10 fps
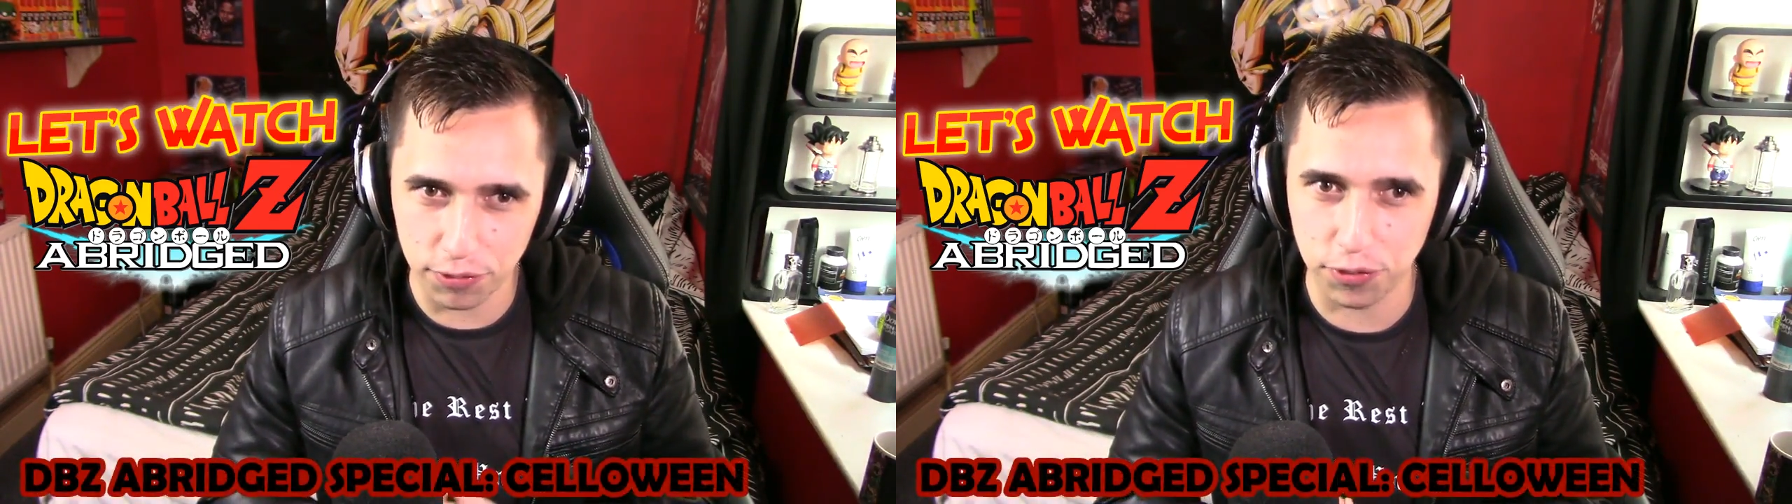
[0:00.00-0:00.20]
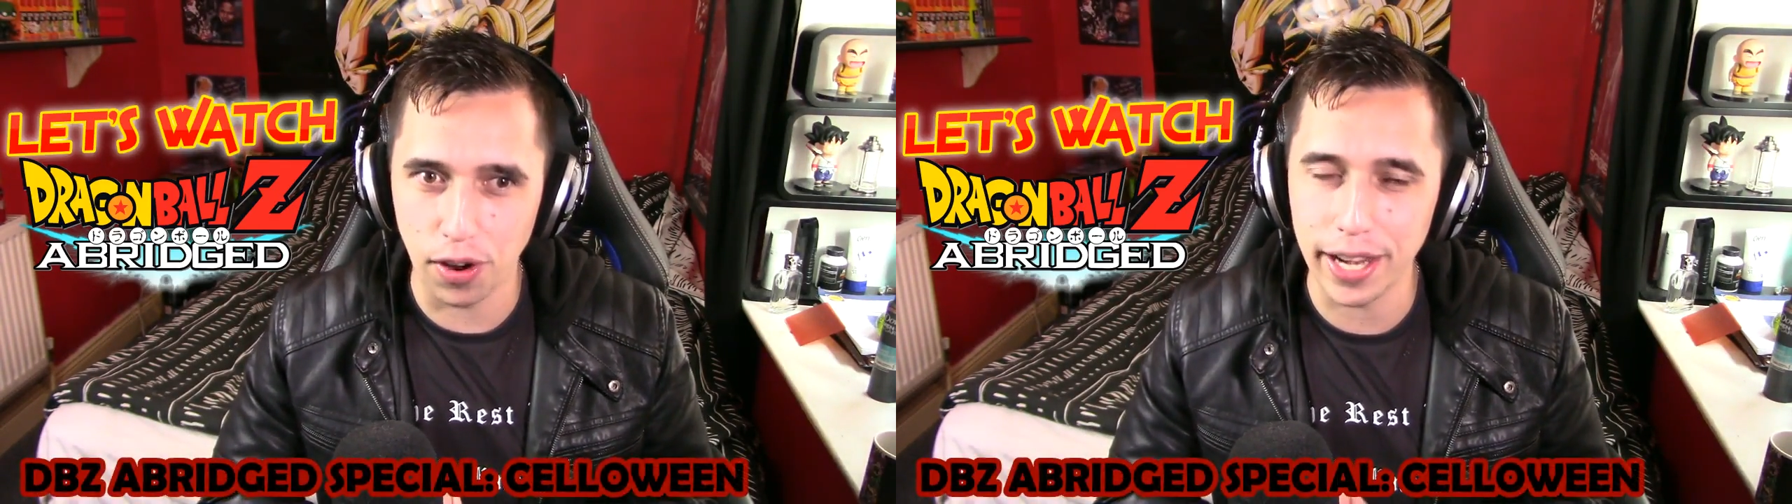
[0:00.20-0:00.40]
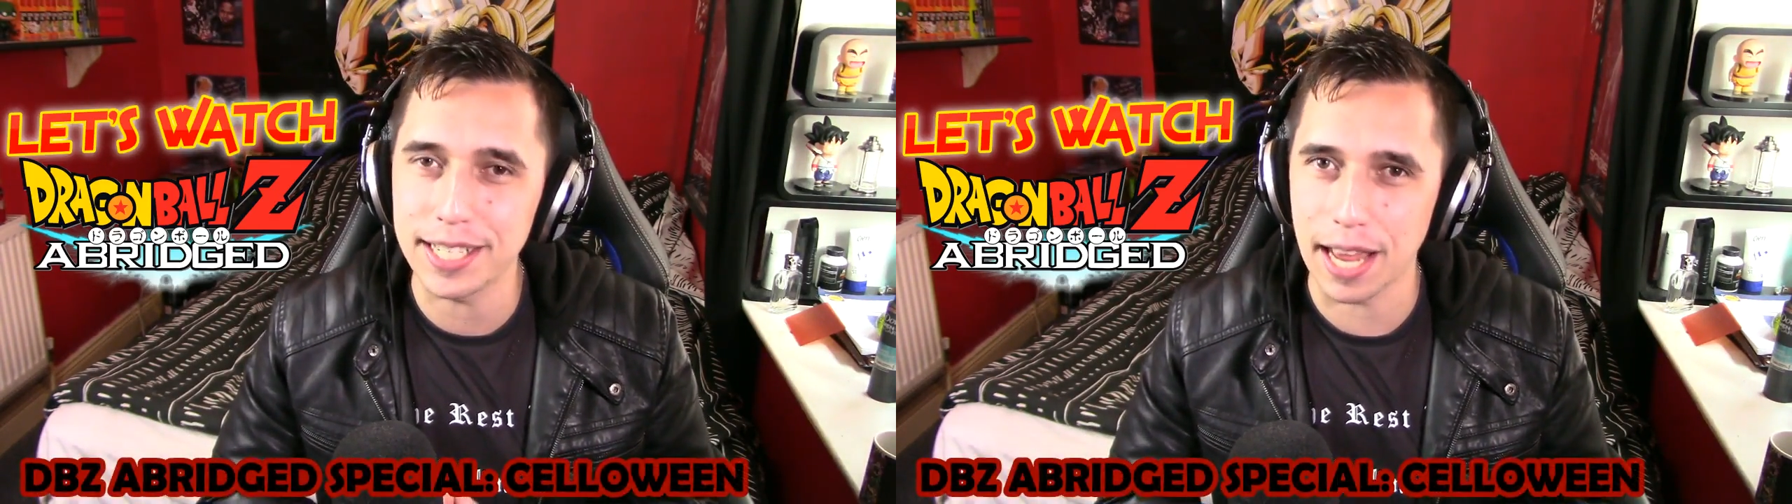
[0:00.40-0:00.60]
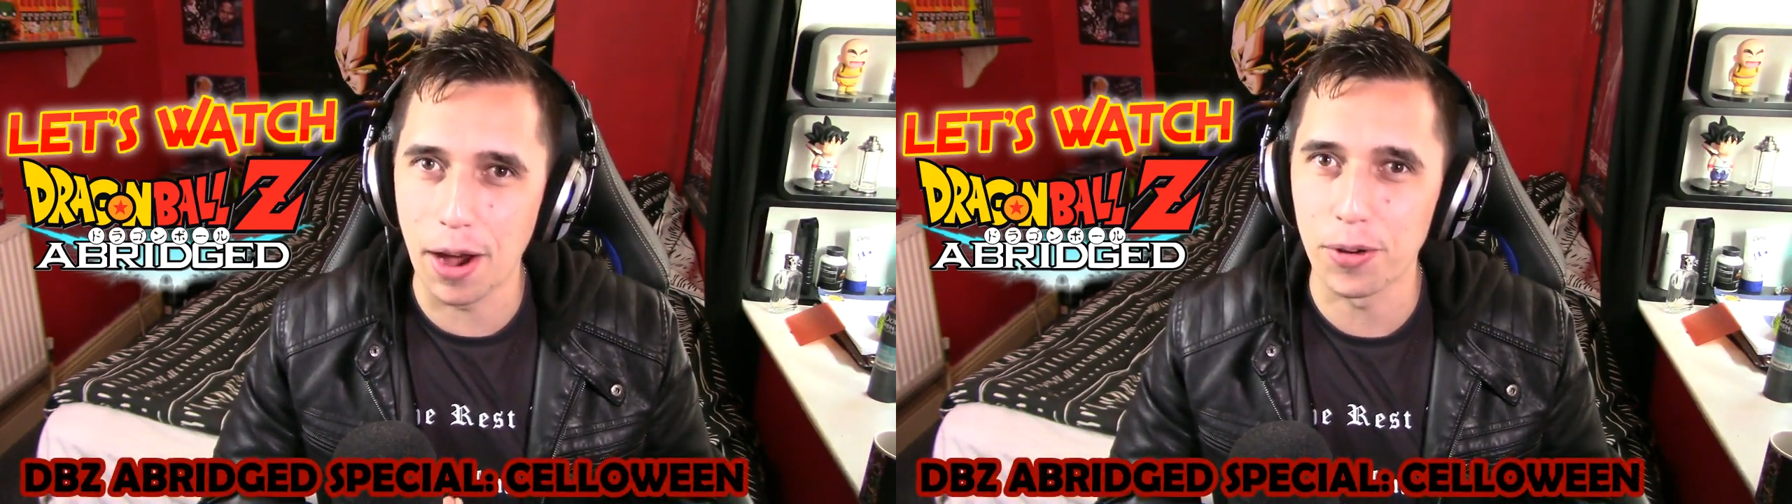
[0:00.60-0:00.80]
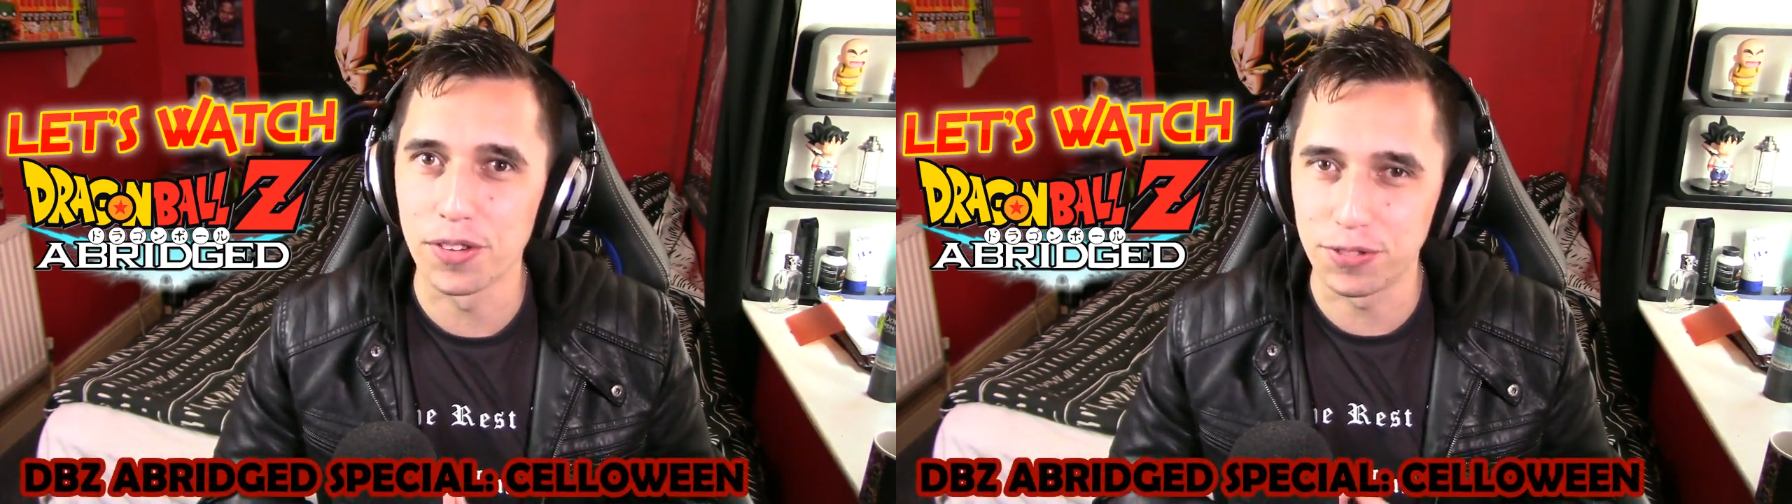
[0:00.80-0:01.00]
Flight
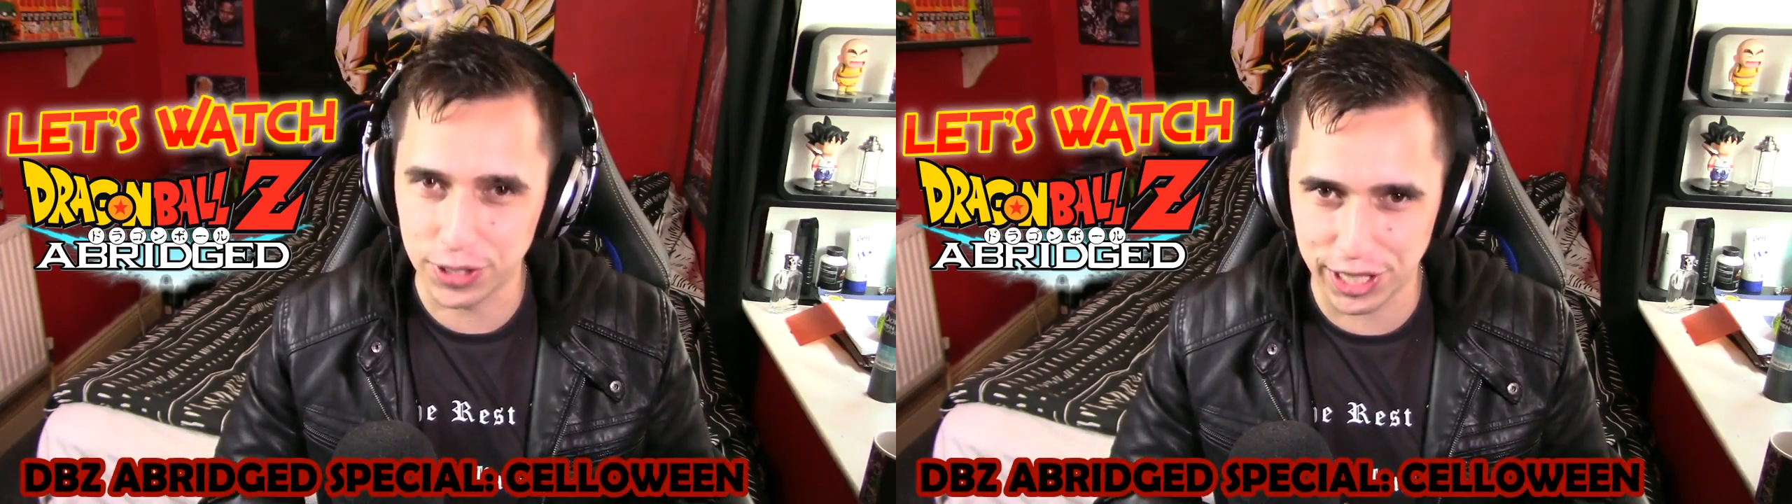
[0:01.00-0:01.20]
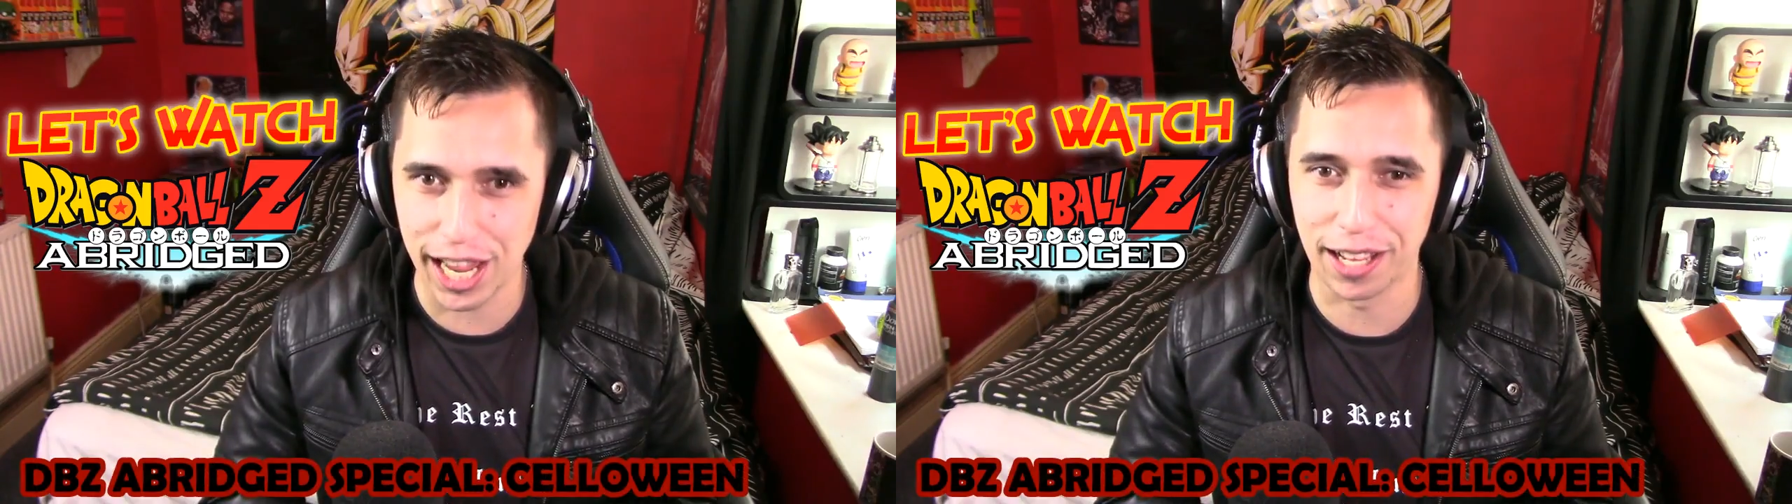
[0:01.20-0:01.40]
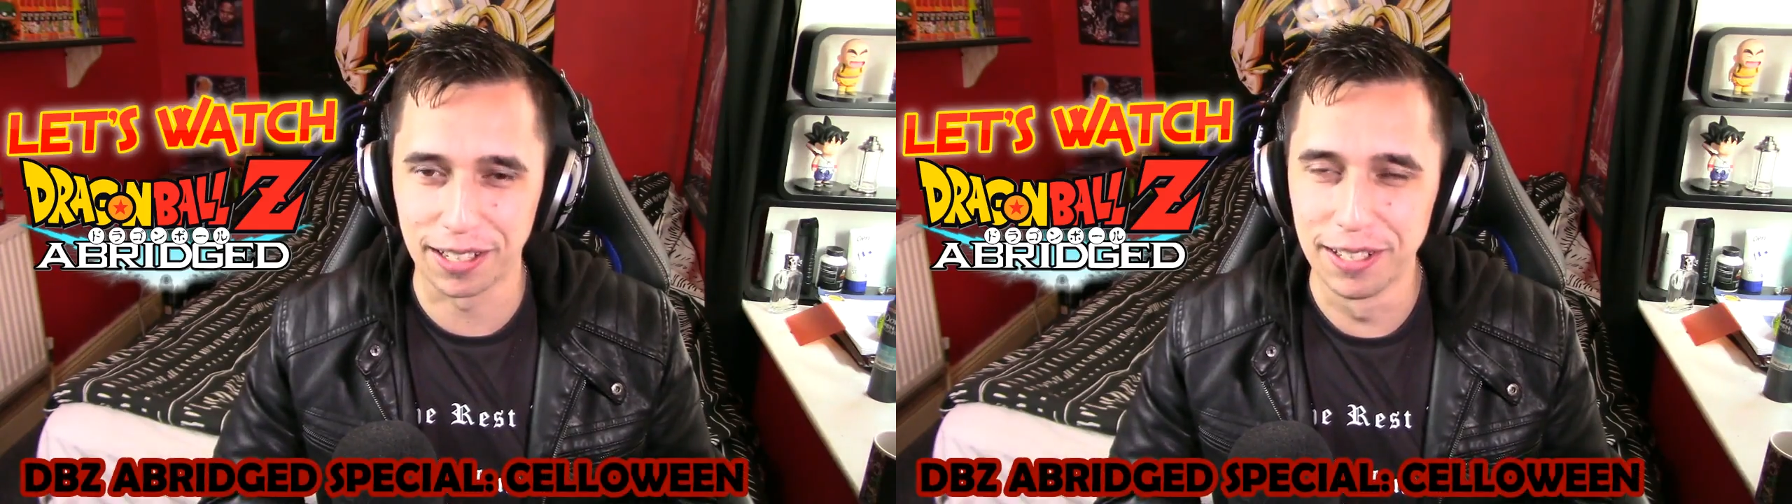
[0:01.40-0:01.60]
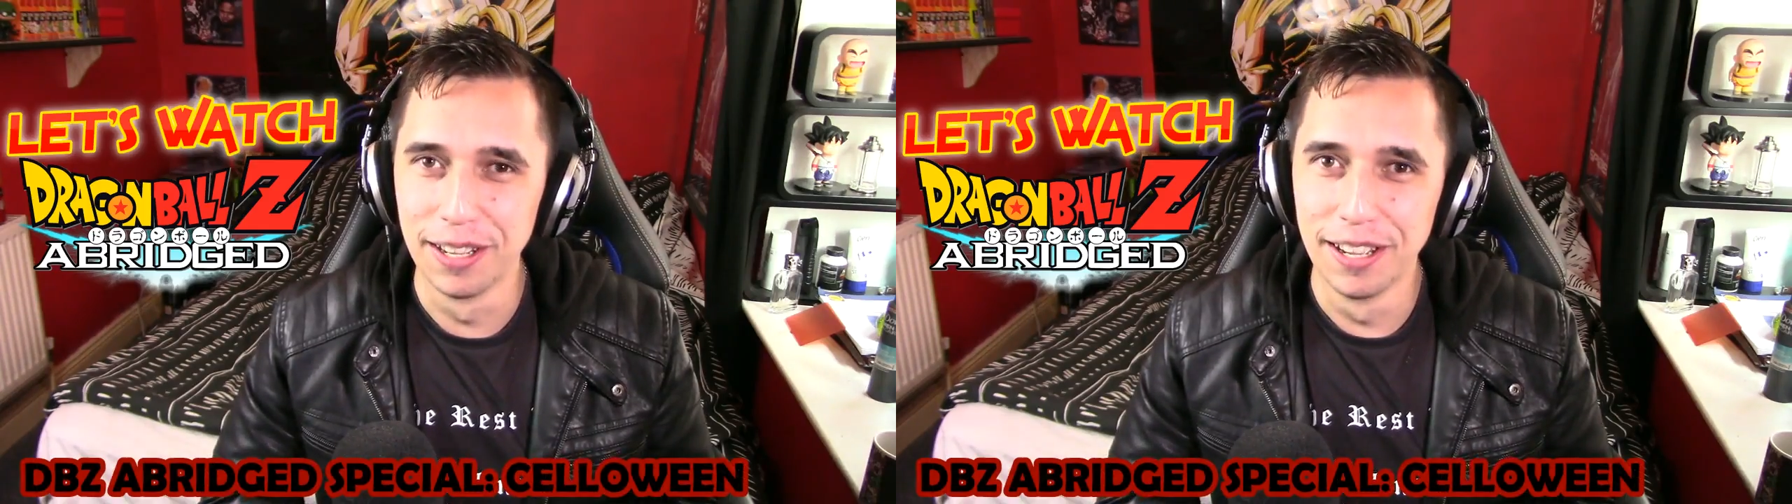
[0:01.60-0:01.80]
Out of Cell.